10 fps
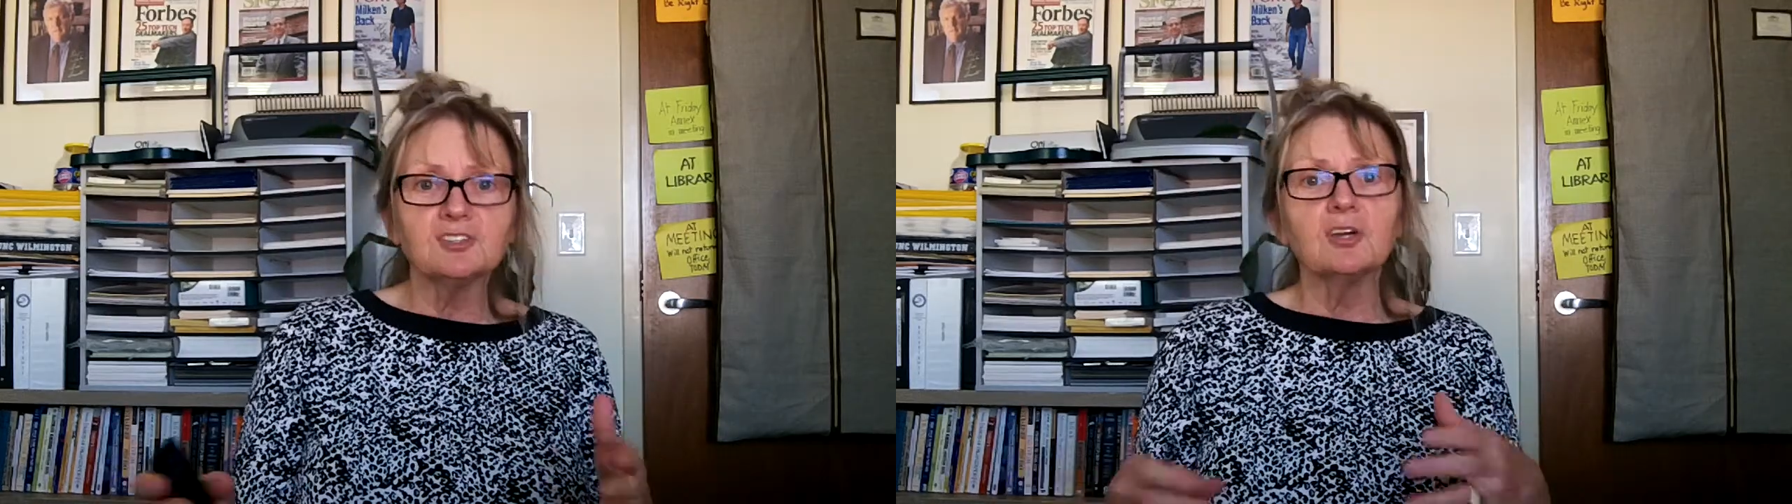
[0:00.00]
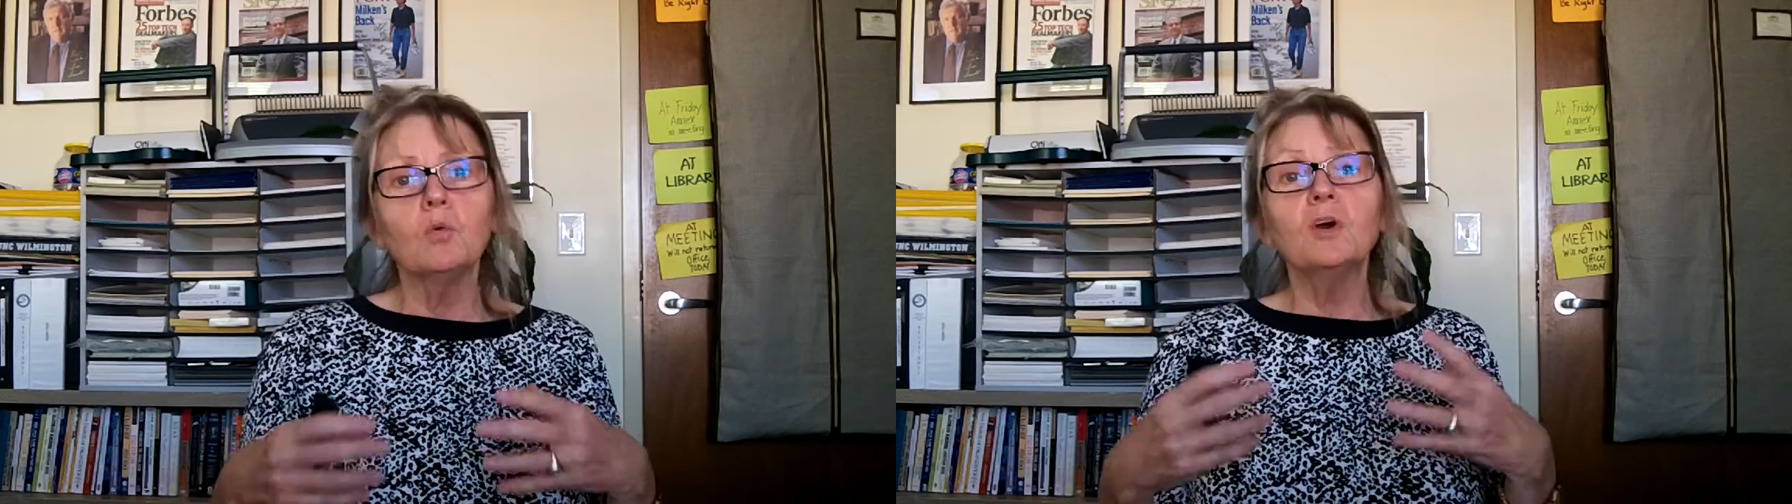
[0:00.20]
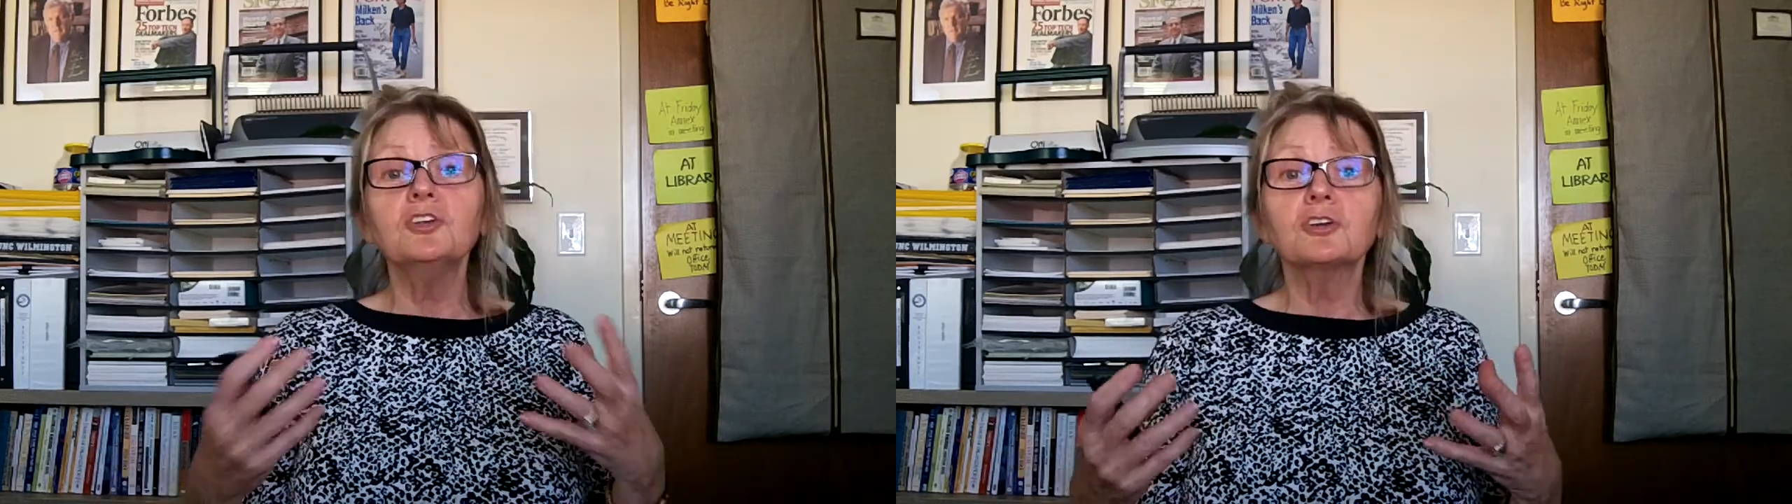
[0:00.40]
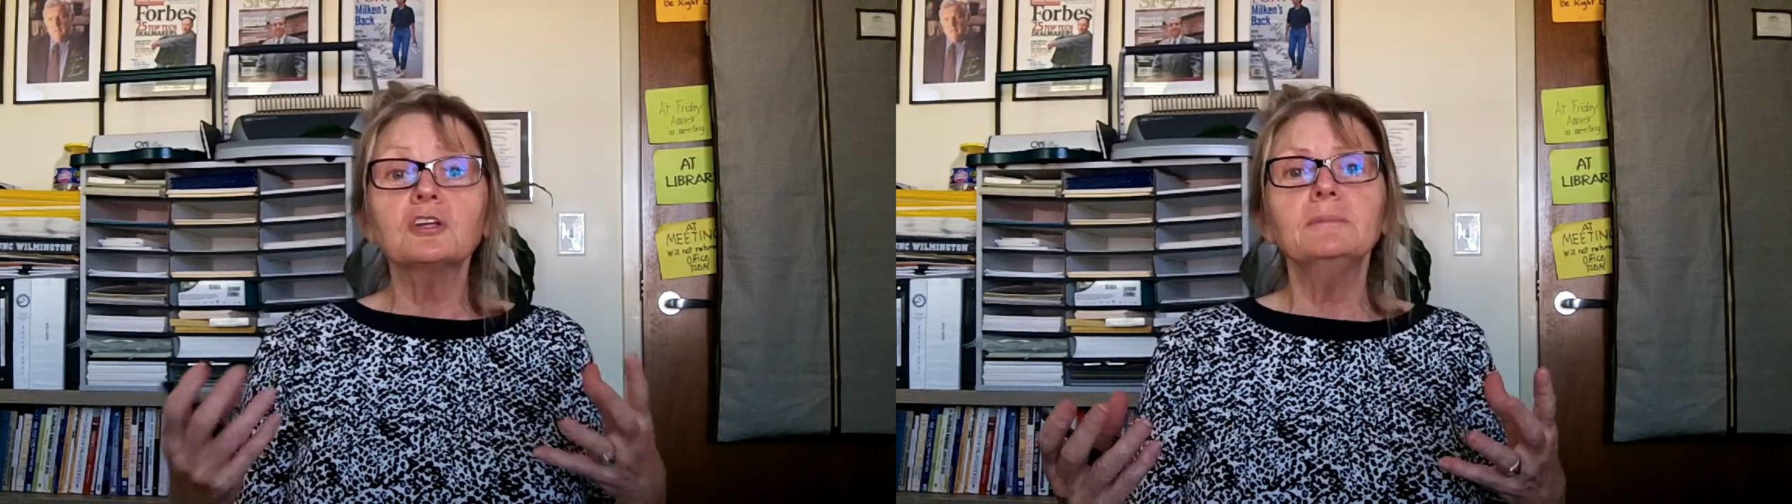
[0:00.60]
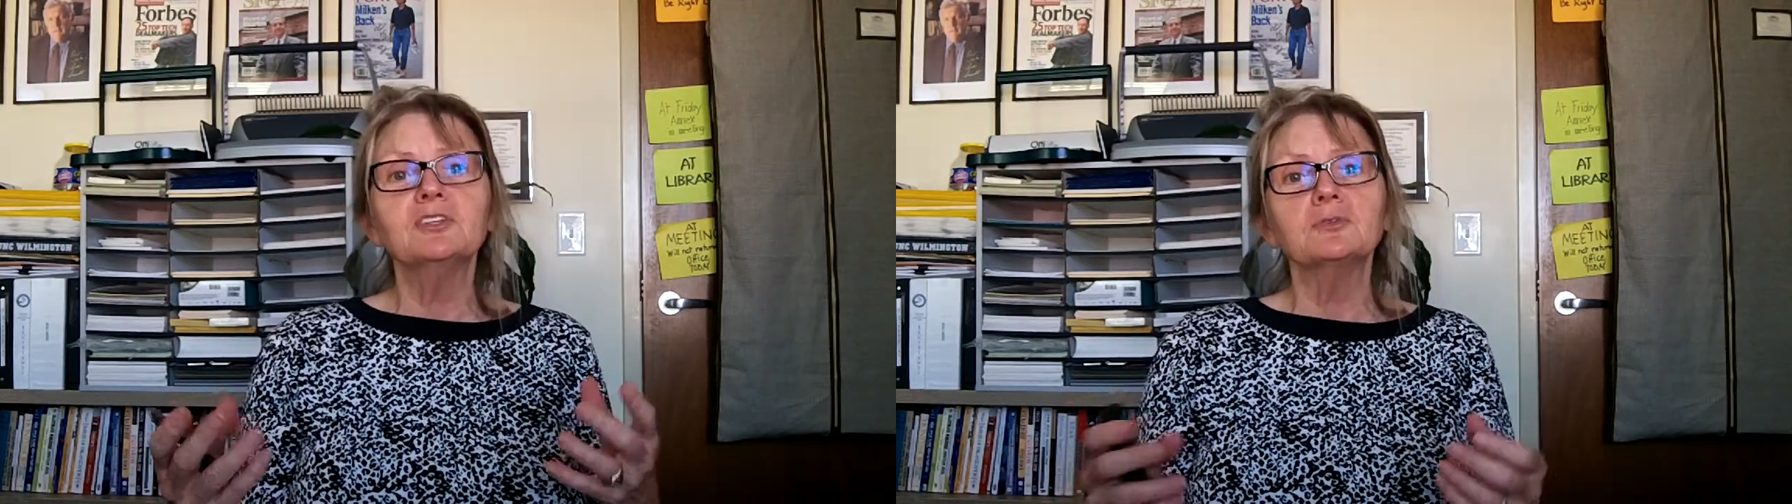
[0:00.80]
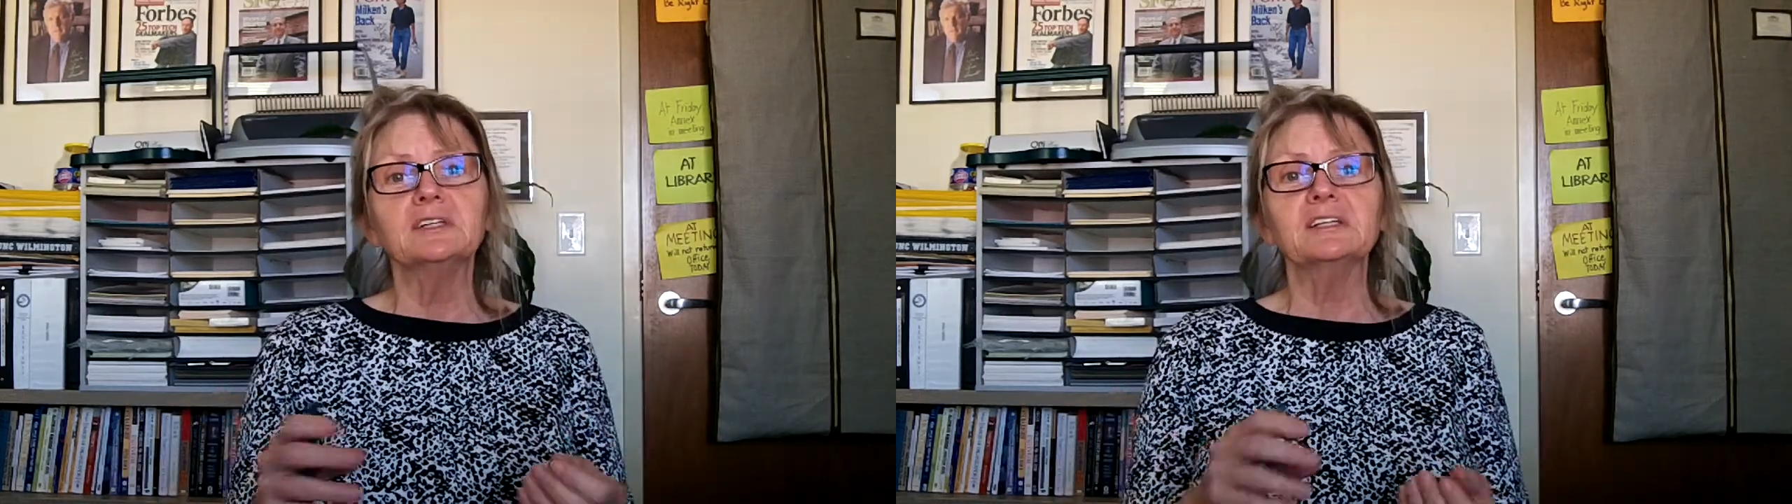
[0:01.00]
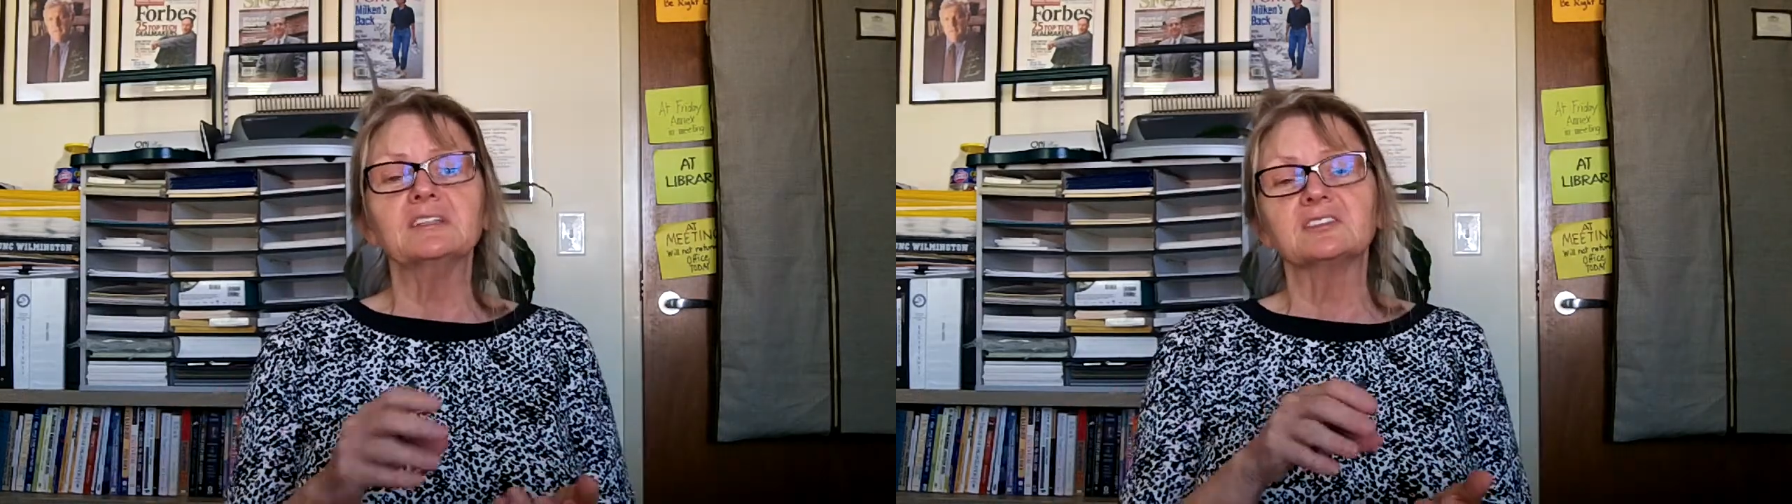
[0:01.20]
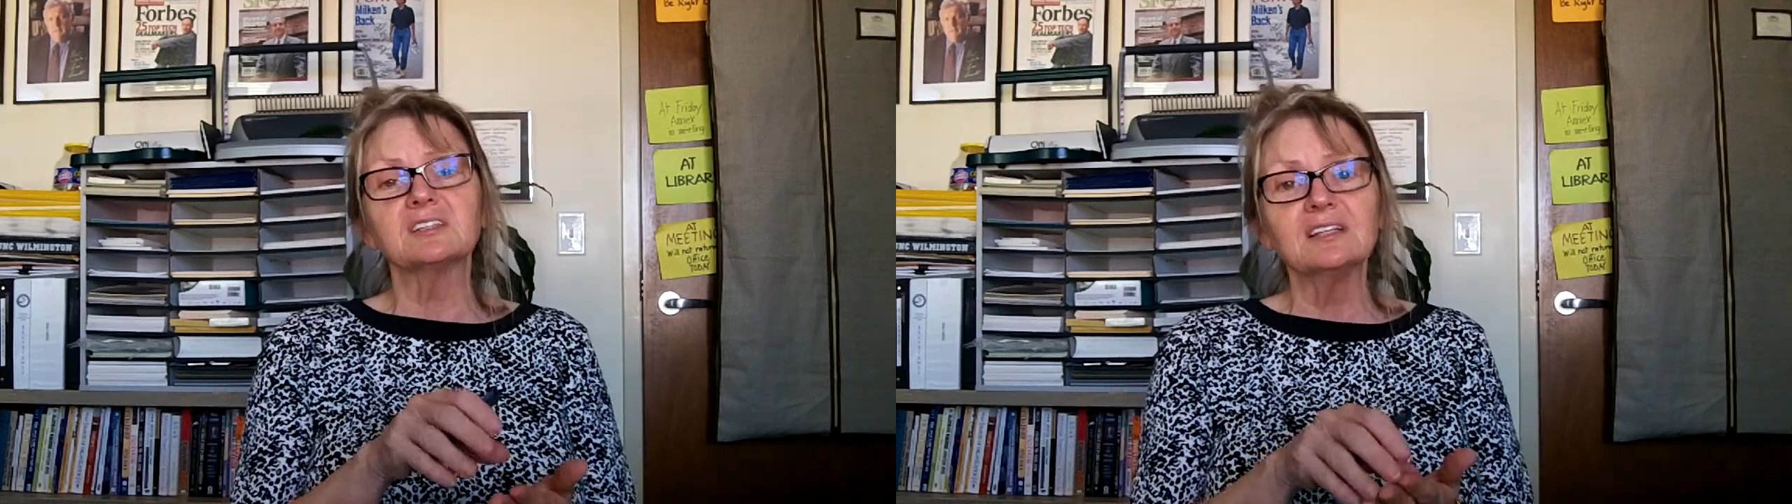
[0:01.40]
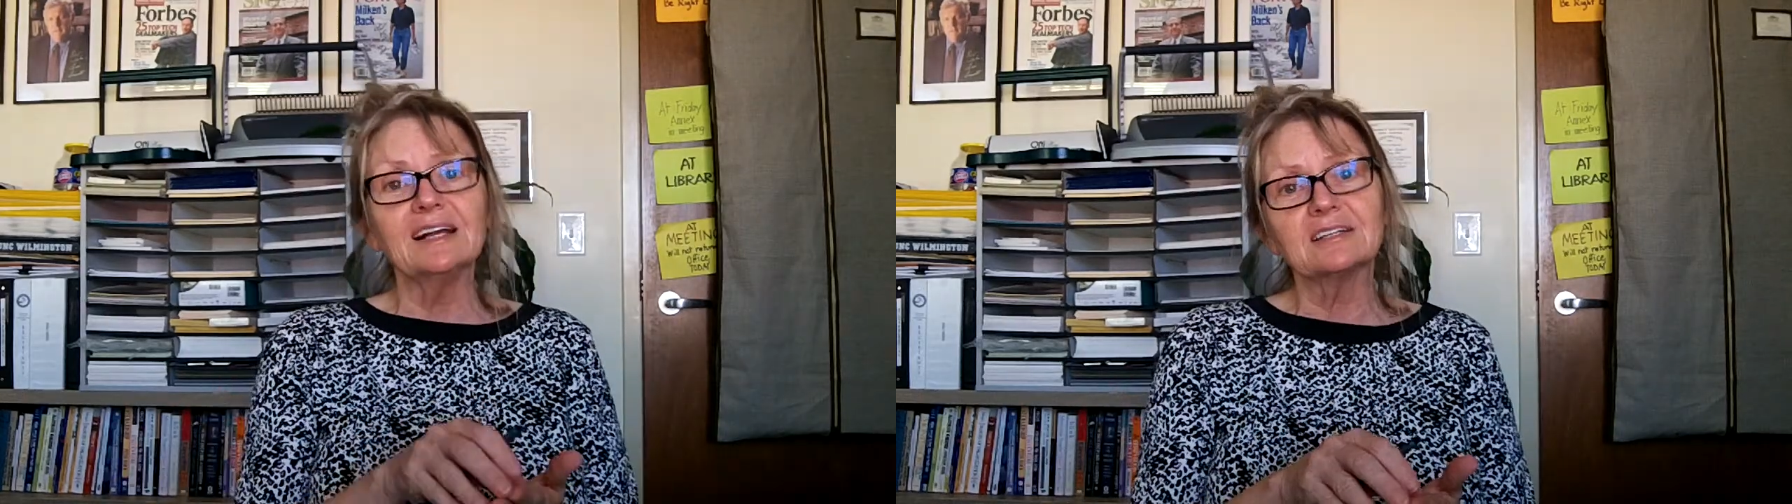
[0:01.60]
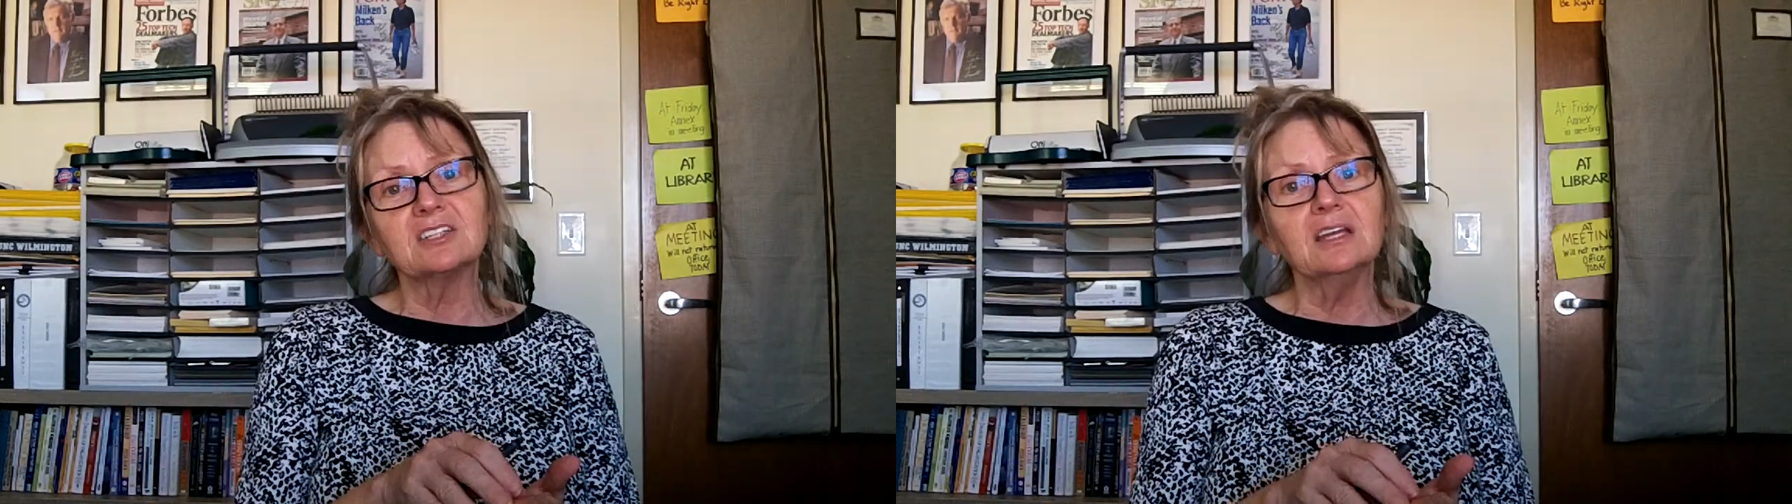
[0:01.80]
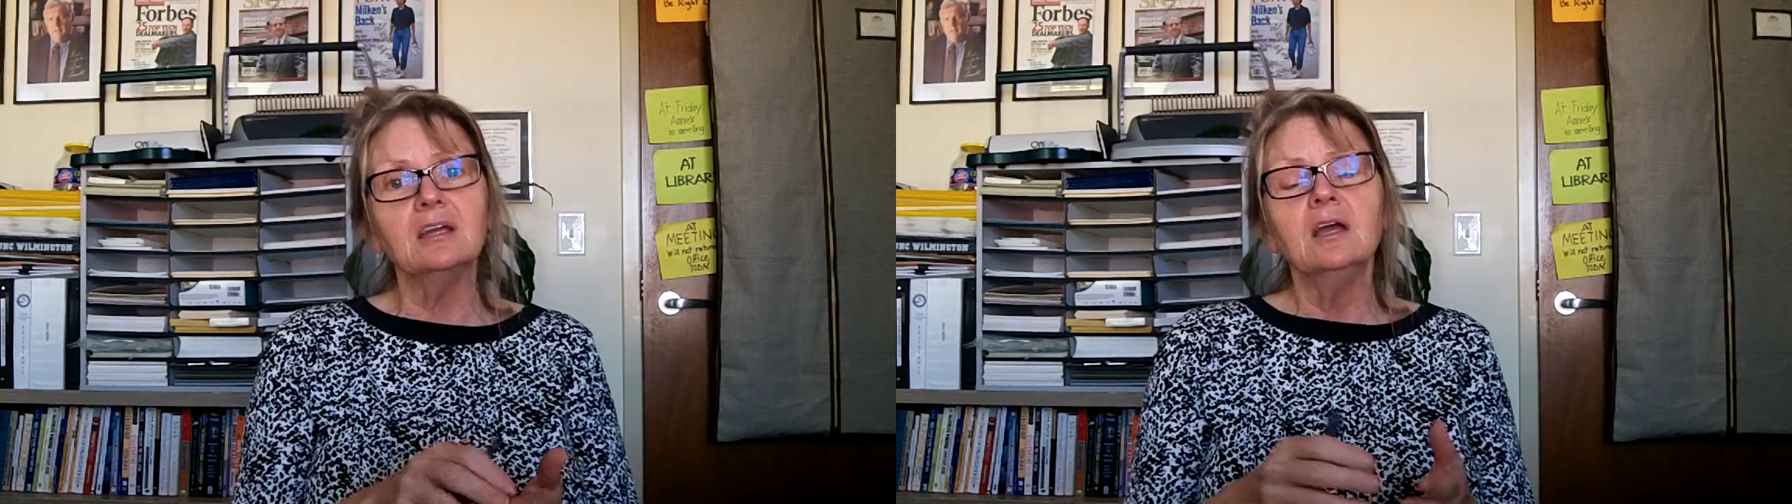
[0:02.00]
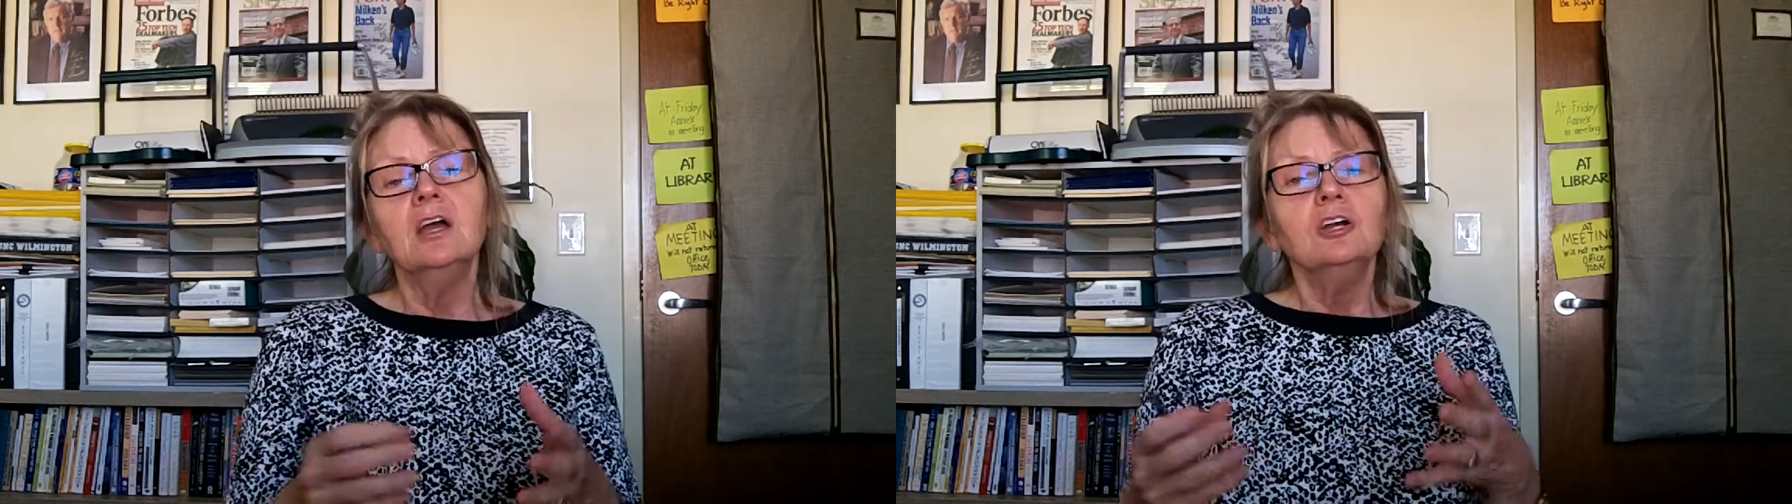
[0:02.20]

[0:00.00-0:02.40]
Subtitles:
So what you're going to be doing is selecting